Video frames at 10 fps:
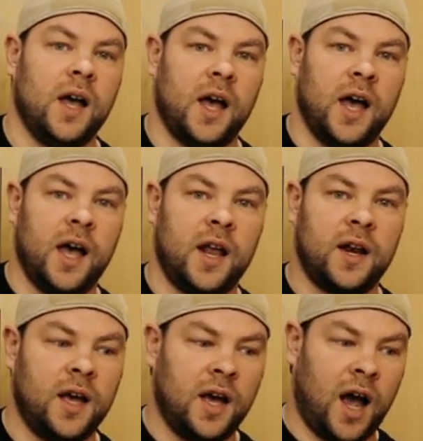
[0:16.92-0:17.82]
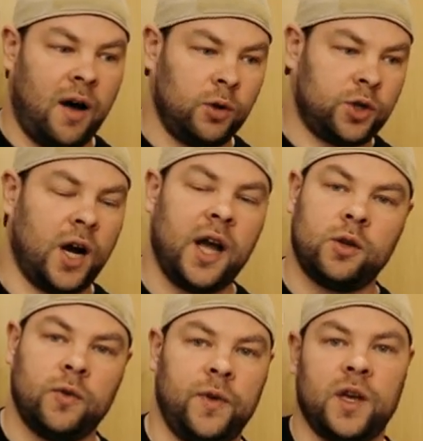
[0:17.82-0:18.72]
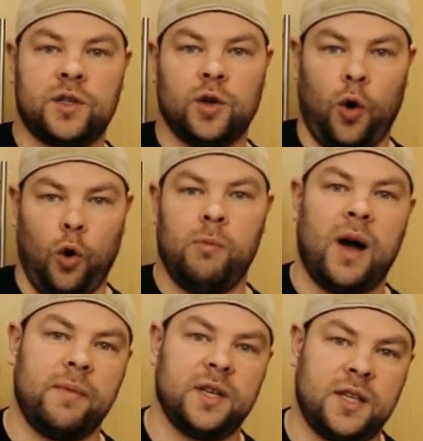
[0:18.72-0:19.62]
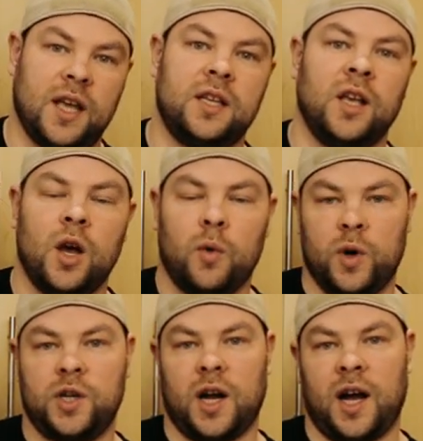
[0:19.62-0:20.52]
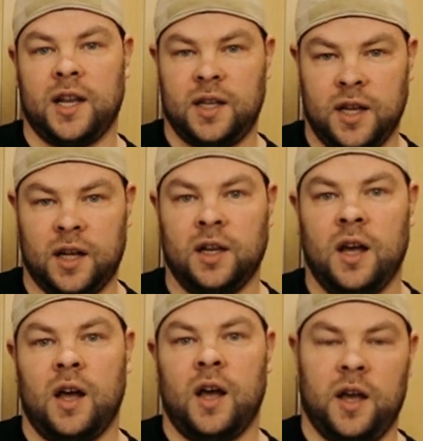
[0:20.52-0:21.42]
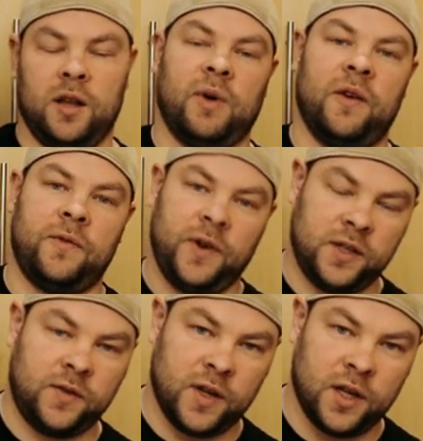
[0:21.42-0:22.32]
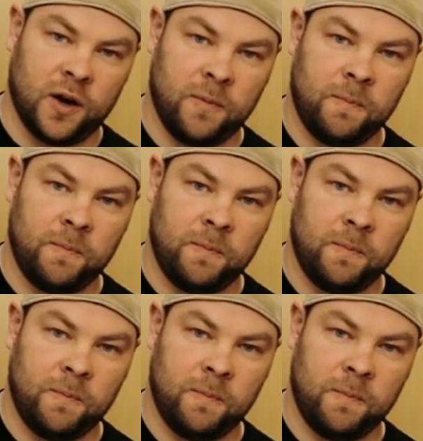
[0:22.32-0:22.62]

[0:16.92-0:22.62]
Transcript: and I will try to fix all my mistakes which I done in my first video.